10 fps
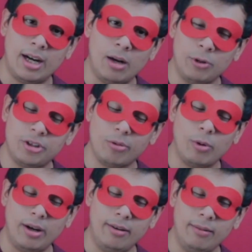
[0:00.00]
which is
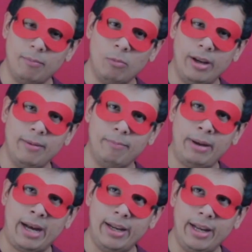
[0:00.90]
when
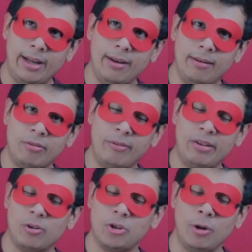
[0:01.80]
Pat and
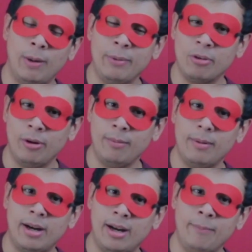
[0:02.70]
Sylvester show up. It's only
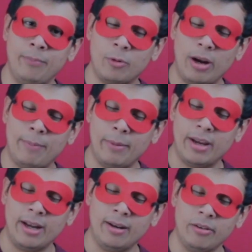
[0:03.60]
Grandpa
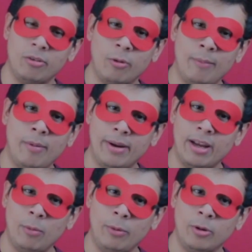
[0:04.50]
McKent, because Grandma
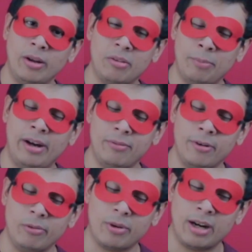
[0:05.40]
McKent wanted to go get supplies
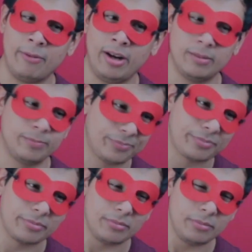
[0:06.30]
for his recovery.
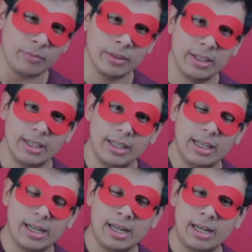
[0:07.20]

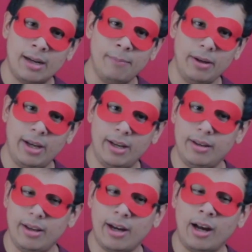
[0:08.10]
And
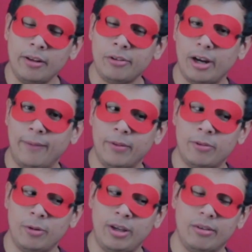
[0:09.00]
honestly, of the
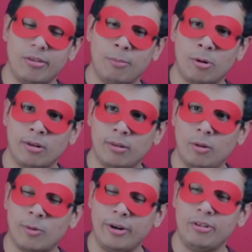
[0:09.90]
two, he's the more
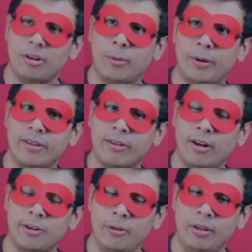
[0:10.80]
reasonable one to
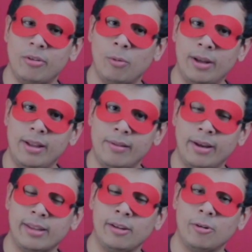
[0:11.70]
talk to. He's the one that,
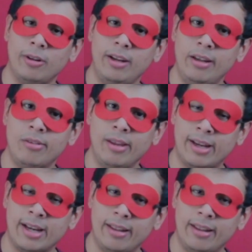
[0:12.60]
like, literally is, like, kind of